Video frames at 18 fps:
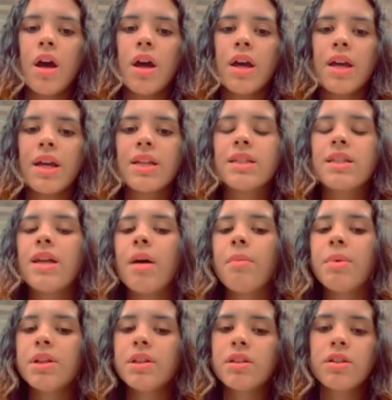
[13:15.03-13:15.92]
is the
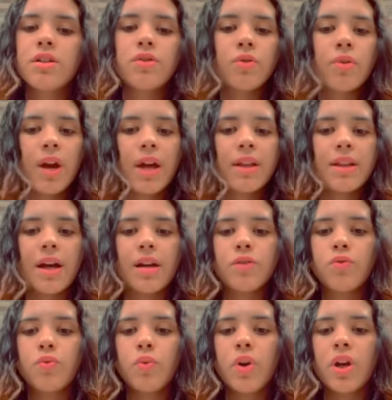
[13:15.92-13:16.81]
ability to get
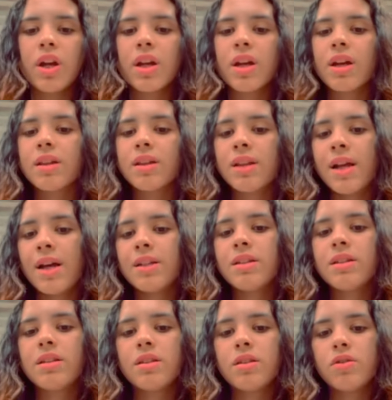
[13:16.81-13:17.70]
at work in
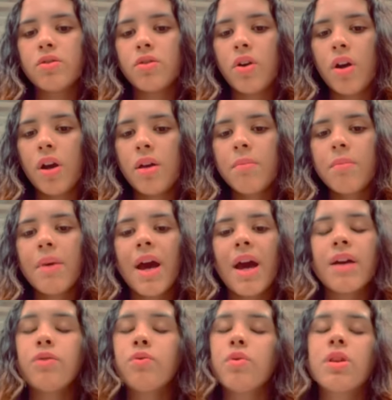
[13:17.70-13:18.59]
less time
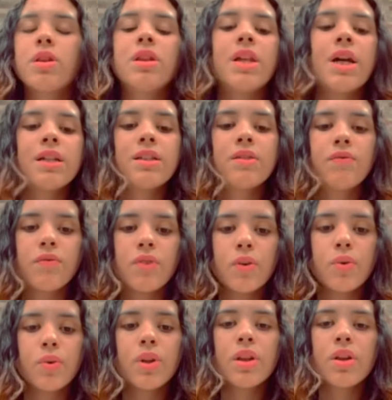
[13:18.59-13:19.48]
and with less
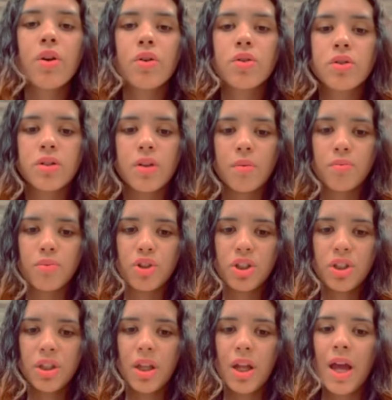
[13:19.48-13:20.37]
fuel
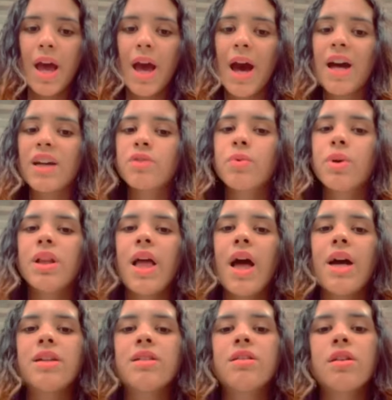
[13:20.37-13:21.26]
consumption, as well
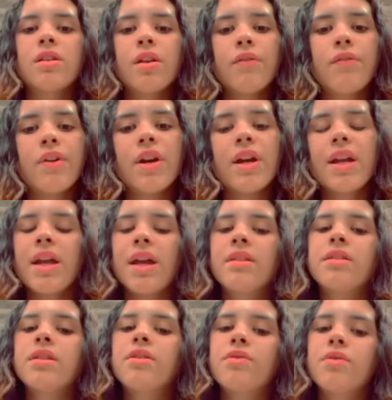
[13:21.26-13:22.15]
as delivering
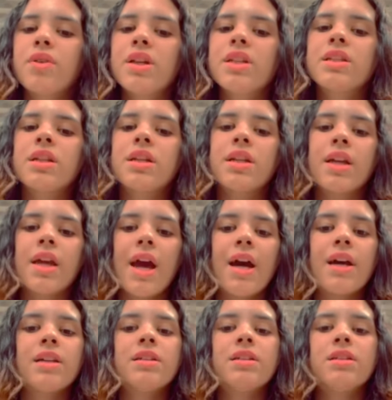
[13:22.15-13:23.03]
a decrease in
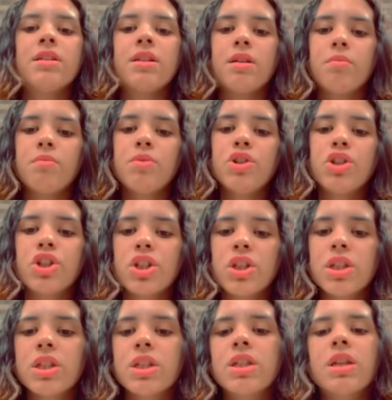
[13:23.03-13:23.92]
gas
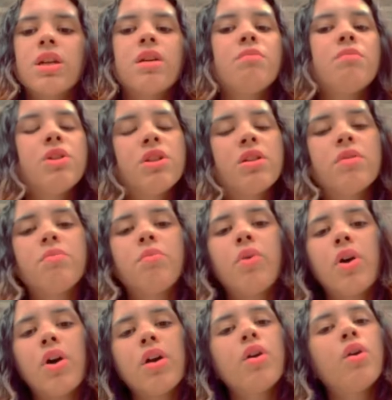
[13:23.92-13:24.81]
emissions emitted
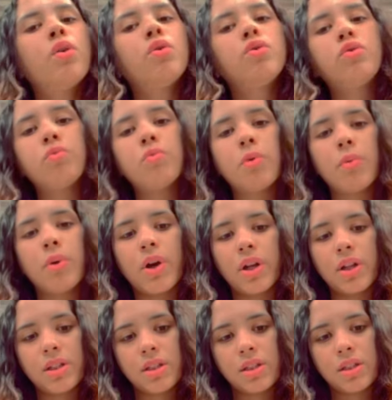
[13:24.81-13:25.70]
by
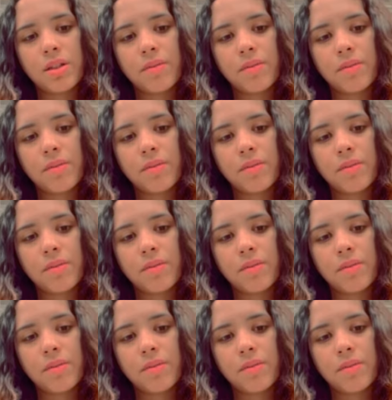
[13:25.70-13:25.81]
automobiles.